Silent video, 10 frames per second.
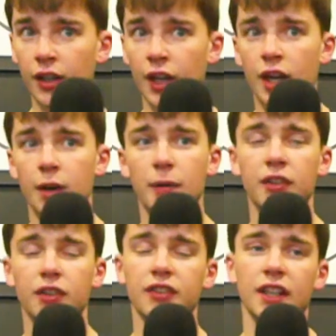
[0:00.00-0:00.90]
But
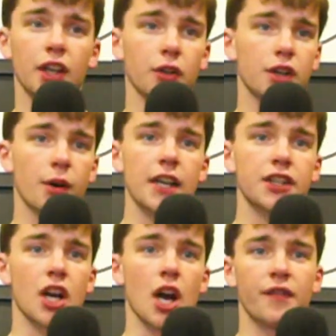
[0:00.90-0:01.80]
as I said,
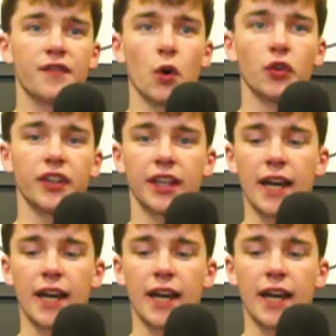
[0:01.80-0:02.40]
Croatia affording